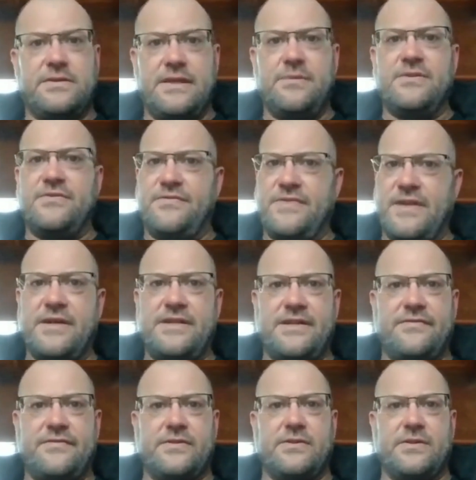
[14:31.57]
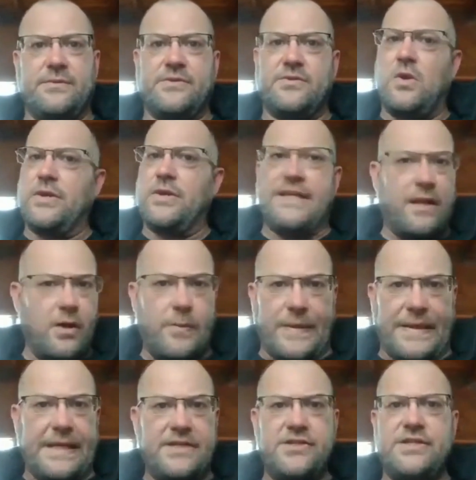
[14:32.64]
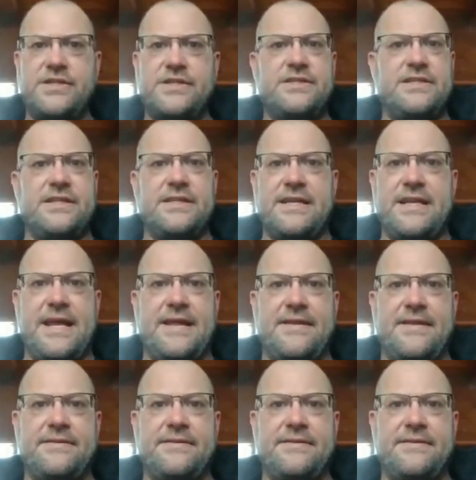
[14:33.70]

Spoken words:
It was all yellow pages and